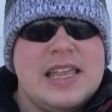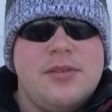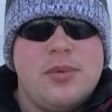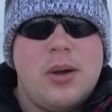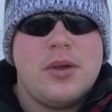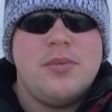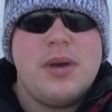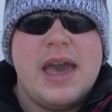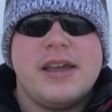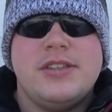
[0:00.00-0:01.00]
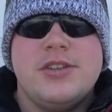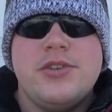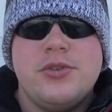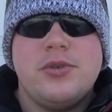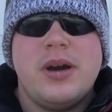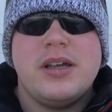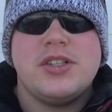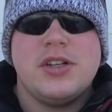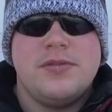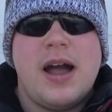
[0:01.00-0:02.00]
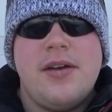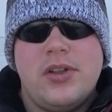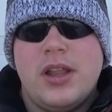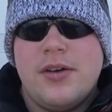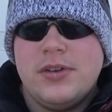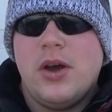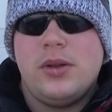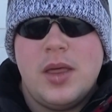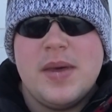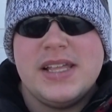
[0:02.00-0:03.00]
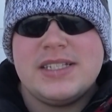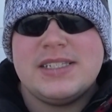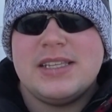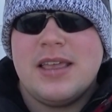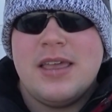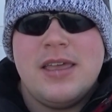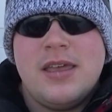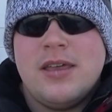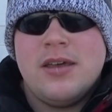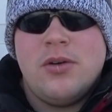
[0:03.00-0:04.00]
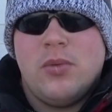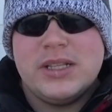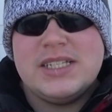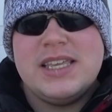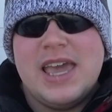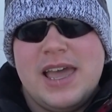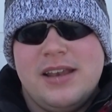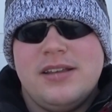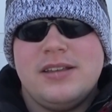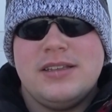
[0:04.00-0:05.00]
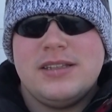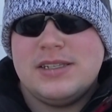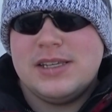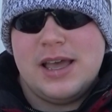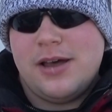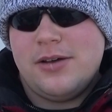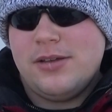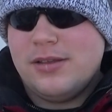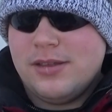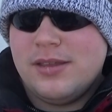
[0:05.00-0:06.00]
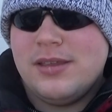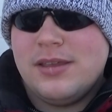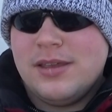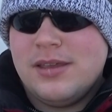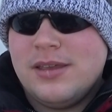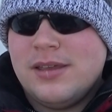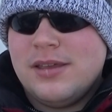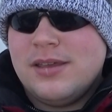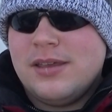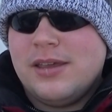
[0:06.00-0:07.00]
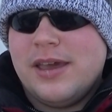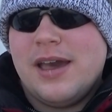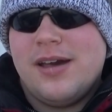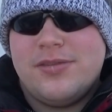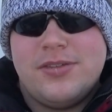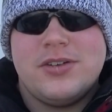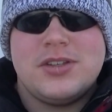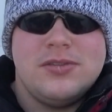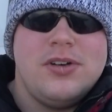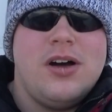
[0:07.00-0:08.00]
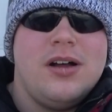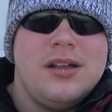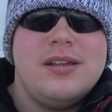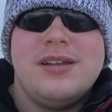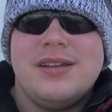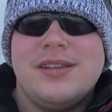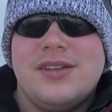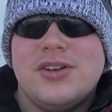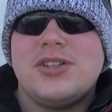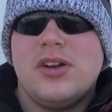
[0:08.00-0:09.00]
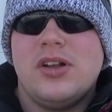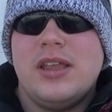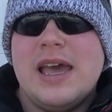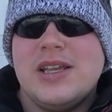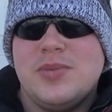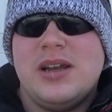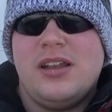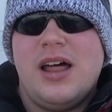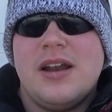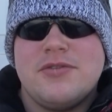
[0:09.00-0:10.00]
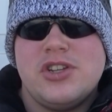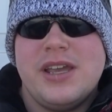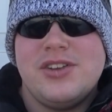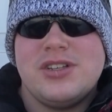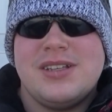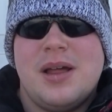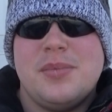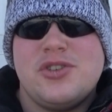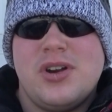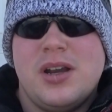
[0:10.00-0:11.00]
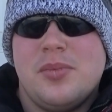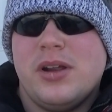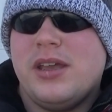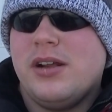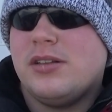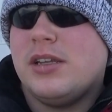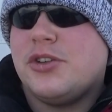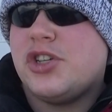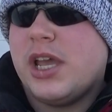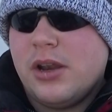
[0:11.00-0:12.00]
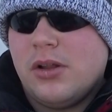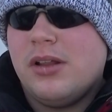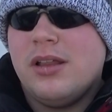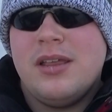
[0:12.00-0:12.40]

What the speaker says: and welcome back to Survival of No Limits once again. So, yeah, first of all, there certainly has been a lot of changes that I've been trying to bring here to the channel,